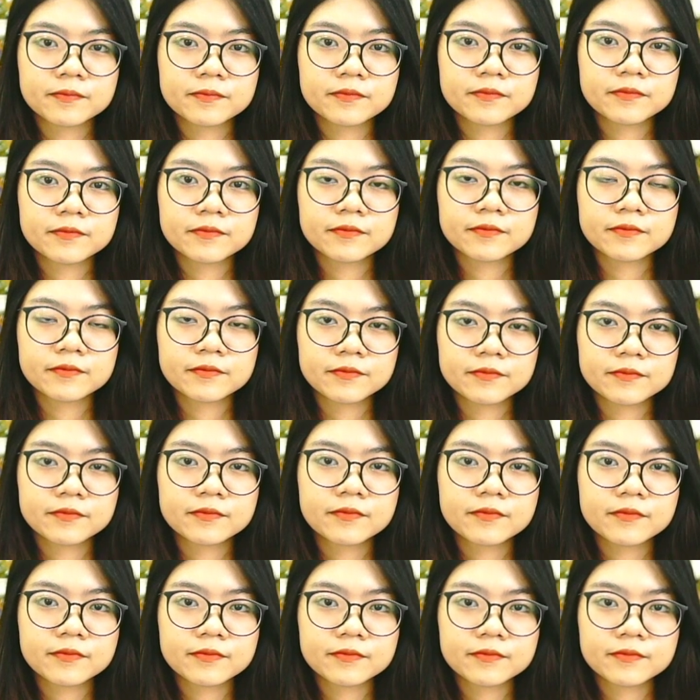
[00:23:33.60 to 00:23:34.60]

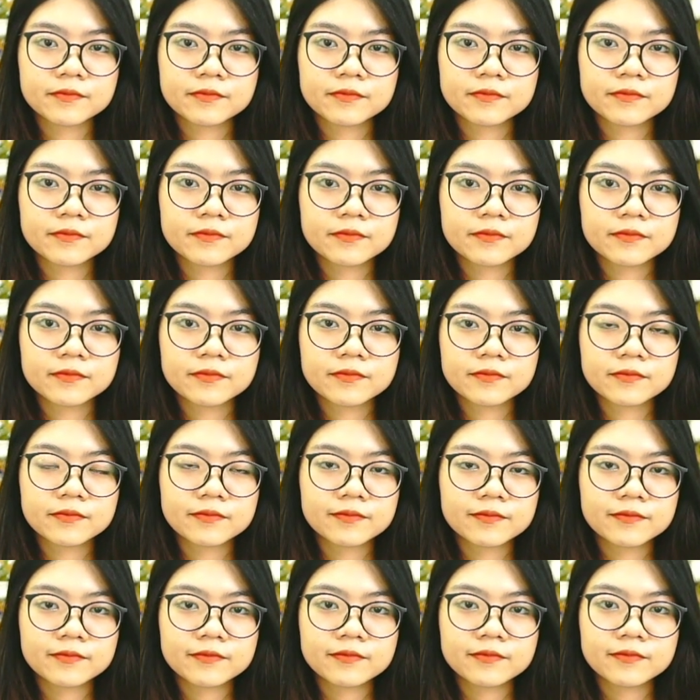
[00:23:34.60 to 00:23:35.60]

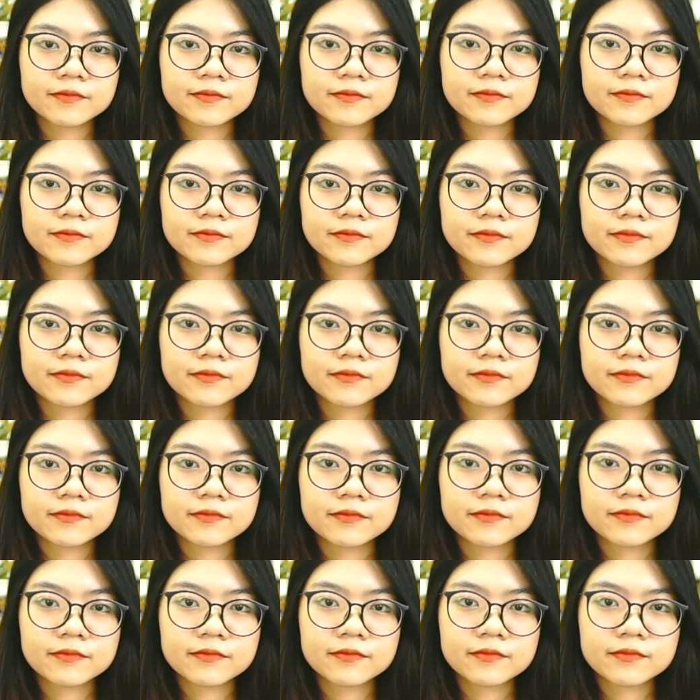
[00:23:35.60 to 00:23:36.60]

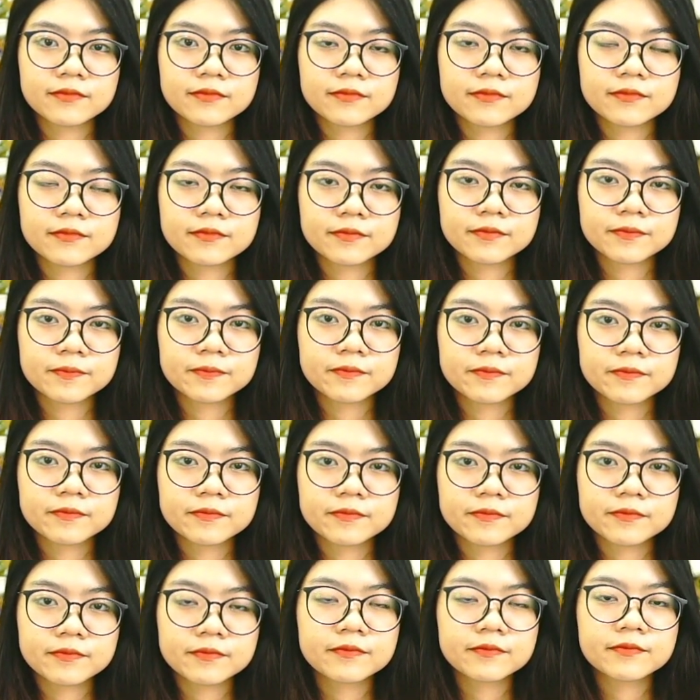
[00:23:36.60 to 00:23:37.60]

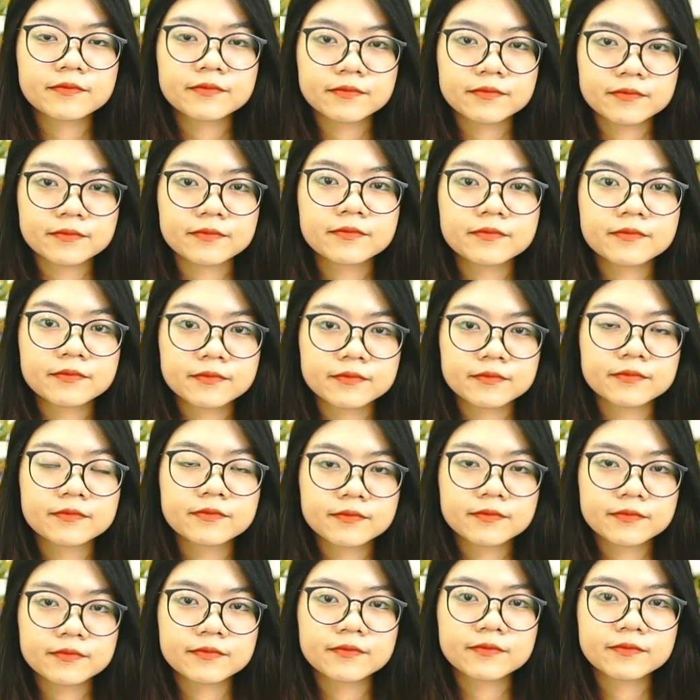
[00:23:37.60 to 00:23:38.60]

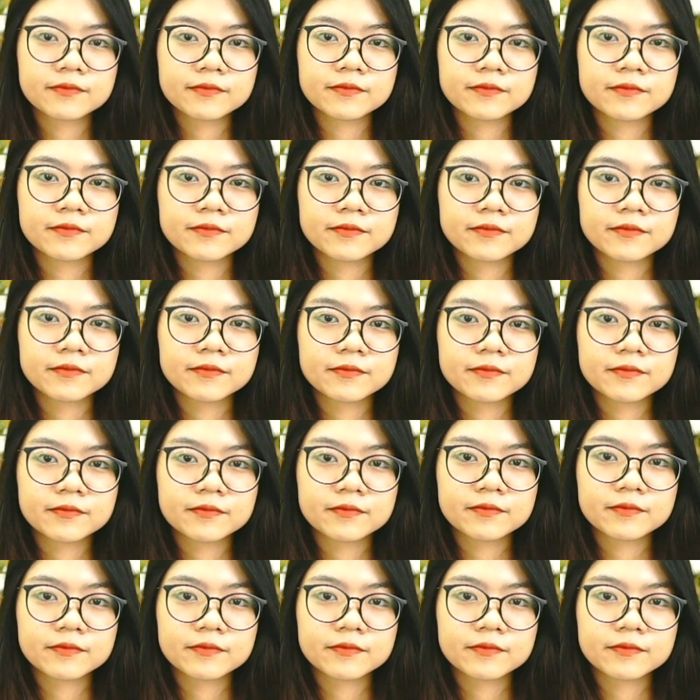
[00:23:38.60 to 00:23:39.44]
[no speech]